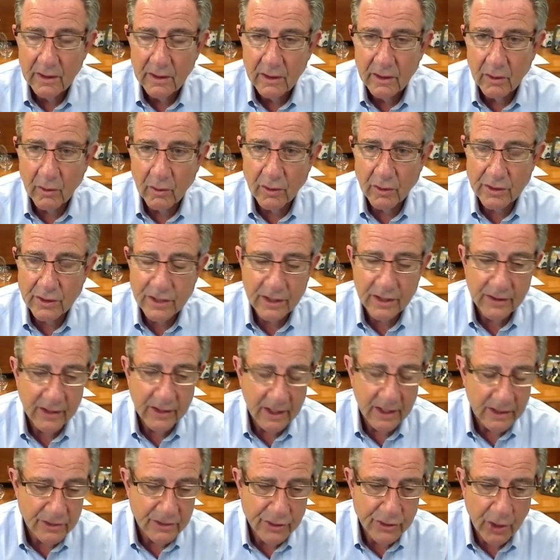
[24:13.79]
or to
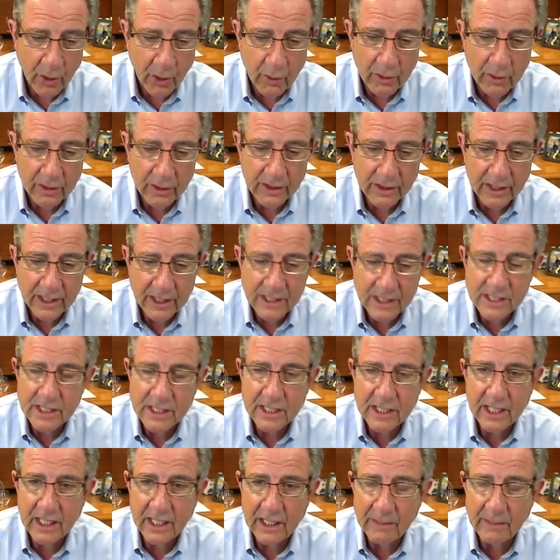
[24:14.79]
the Joel and his
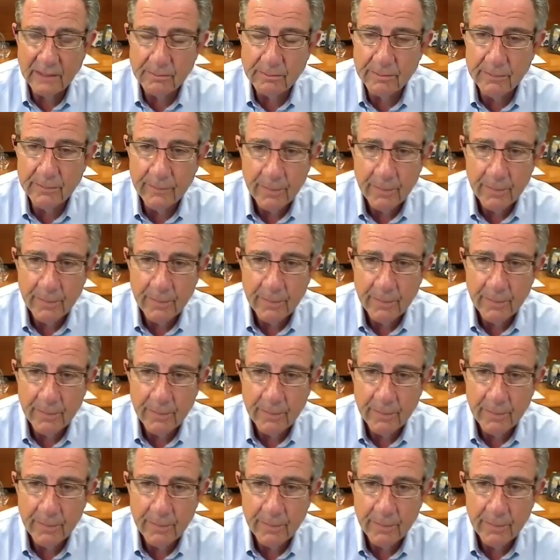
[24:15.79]
team,